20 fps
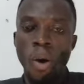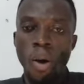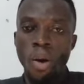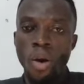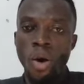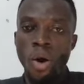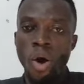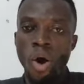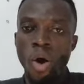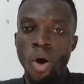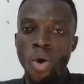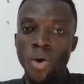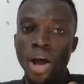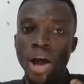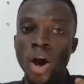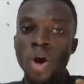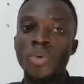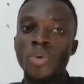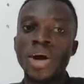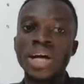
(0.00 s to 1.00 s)

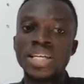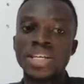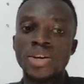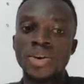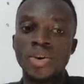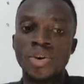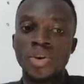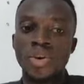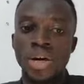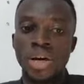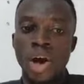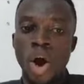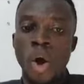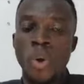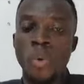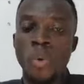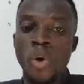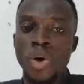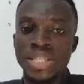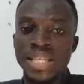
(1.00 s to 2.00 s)
Already know
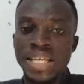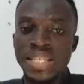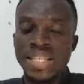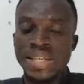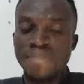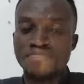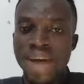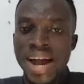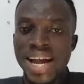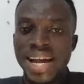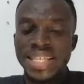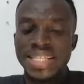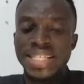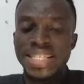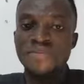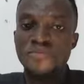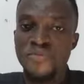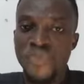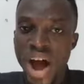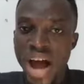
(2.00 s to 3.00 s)
our certain marketing
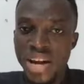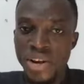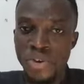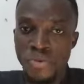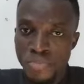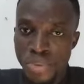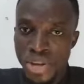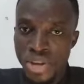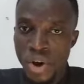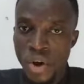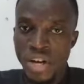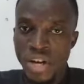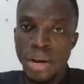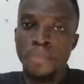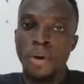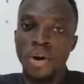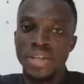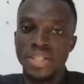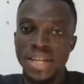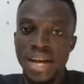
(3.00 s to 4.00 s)
value be on the
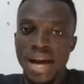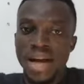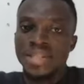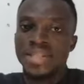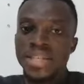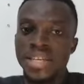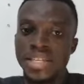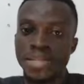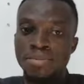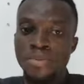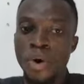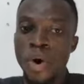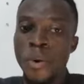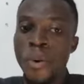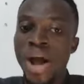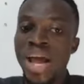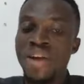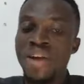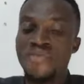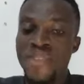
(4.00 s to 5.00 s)
political stage, because why
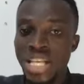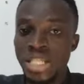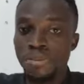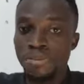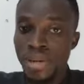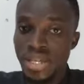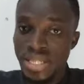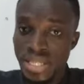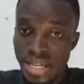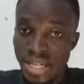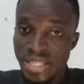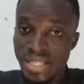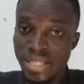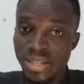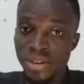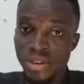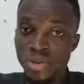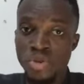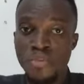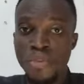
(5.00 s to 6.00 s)
a vice president, you know,
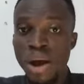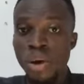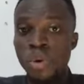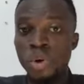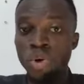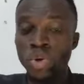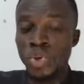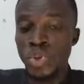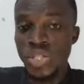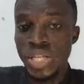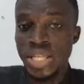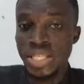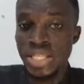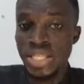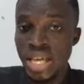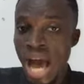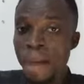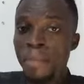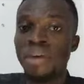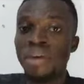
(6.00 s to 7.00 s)
you might want to say
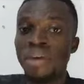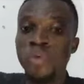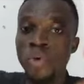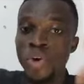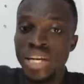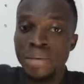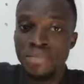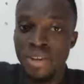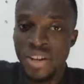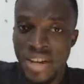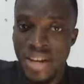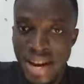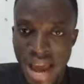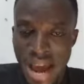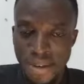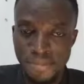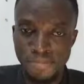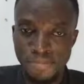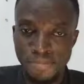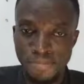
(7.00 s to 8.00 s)
I'm on for him.
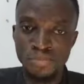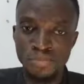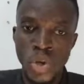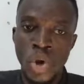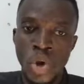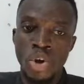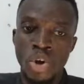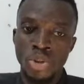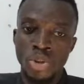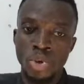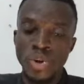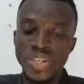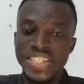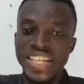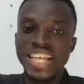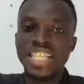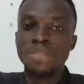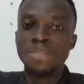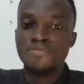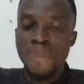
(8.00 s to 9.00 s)
So
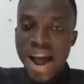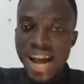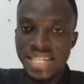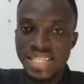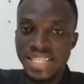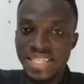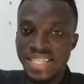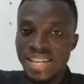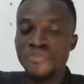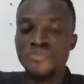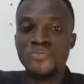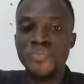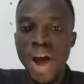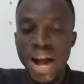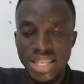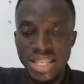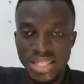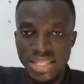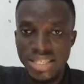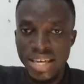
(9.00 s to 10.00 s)
despite the fact
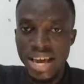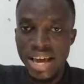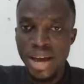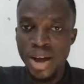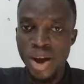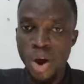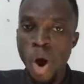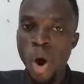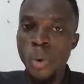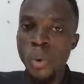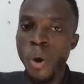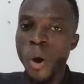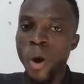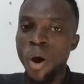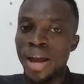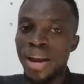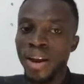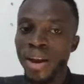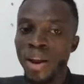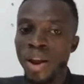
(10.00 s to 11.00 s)
they say our a
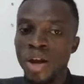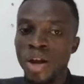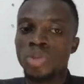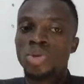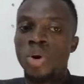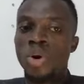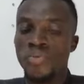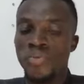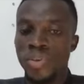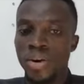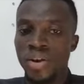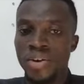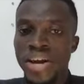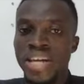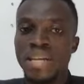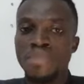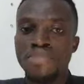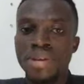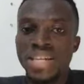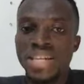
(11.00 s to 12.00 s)
lot of
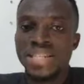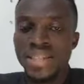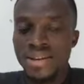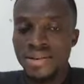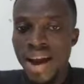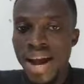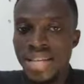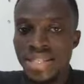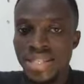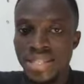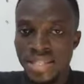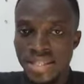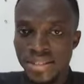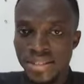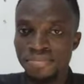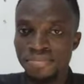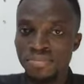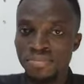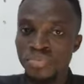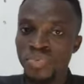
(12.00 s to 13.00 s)
credibility crisis,
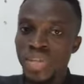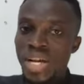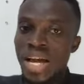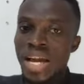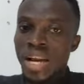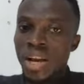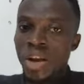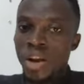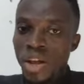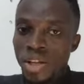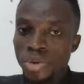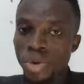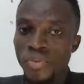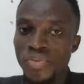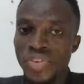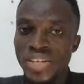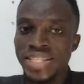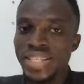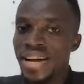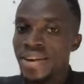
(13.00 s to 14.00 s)
a lot of
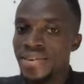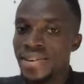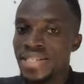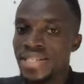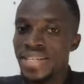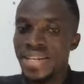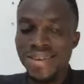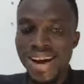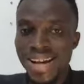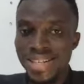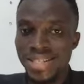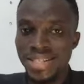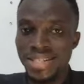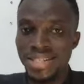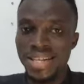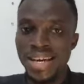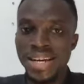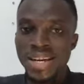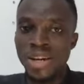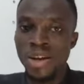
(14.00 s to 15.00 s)
integrity crisis,
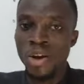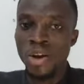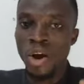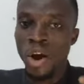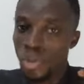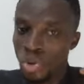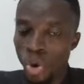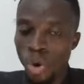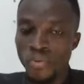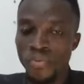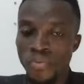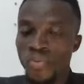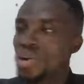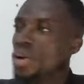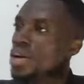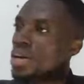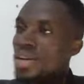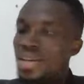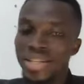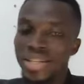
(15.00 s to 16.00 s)
a lot of
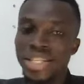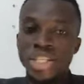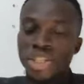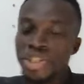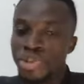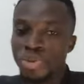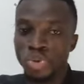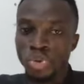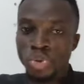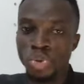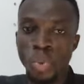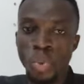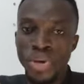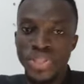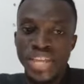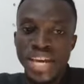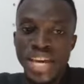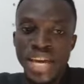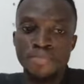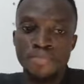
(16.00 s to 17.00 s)
issues with
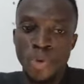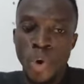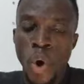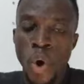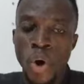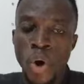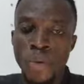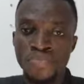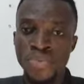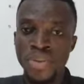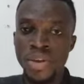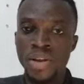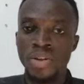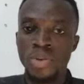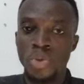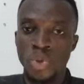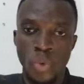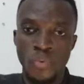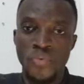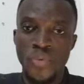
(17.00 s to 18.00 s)
him, no,
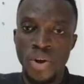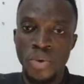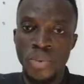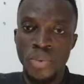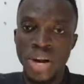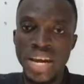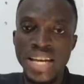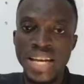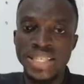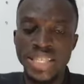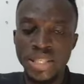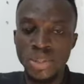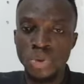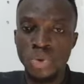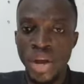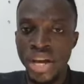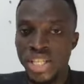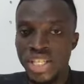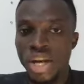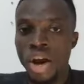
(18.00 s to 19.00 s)
so relating to
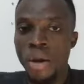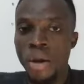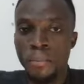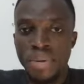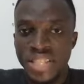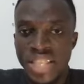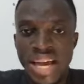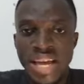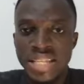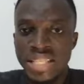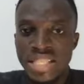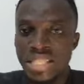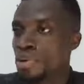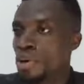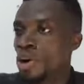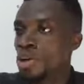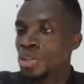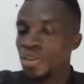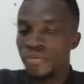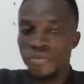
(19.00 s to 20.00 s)
his competence,
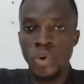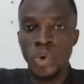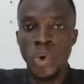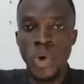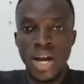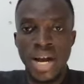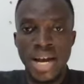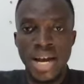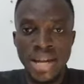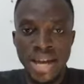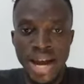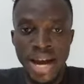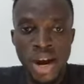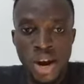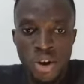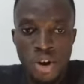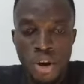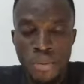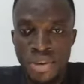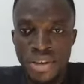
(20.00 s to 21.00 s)
because if you look at the
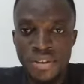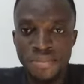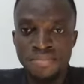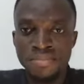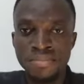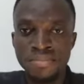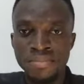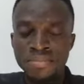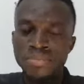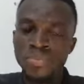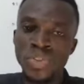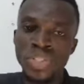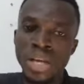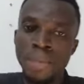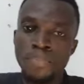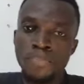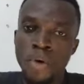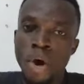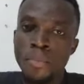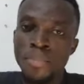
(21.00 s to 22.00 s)
economy, the
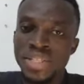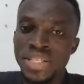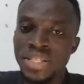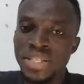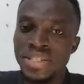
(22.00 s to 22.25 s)
promises that